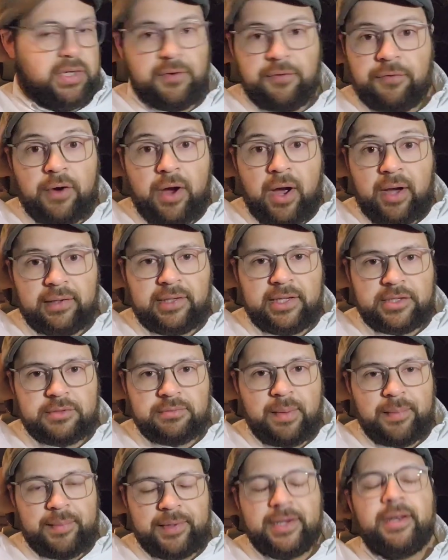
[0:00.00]
defraud
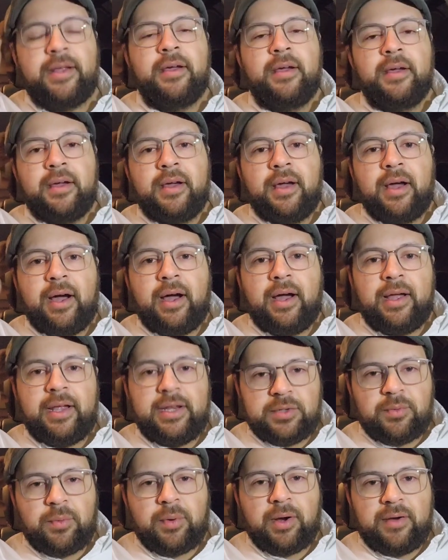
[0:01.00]
these women
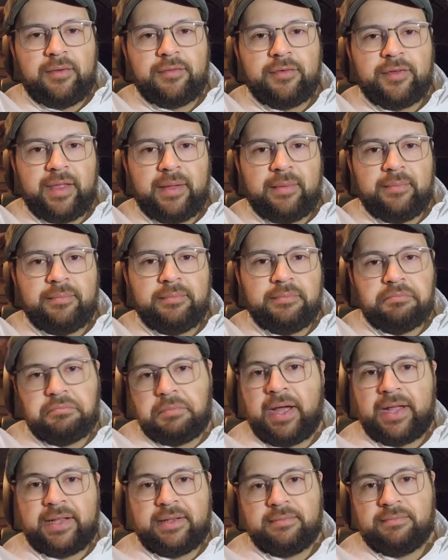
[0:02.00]
into working for them
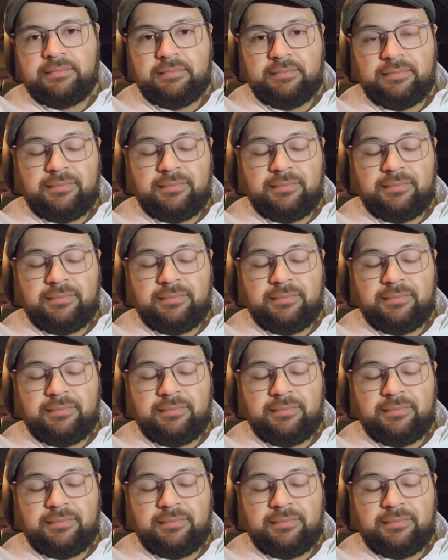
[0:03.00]
at,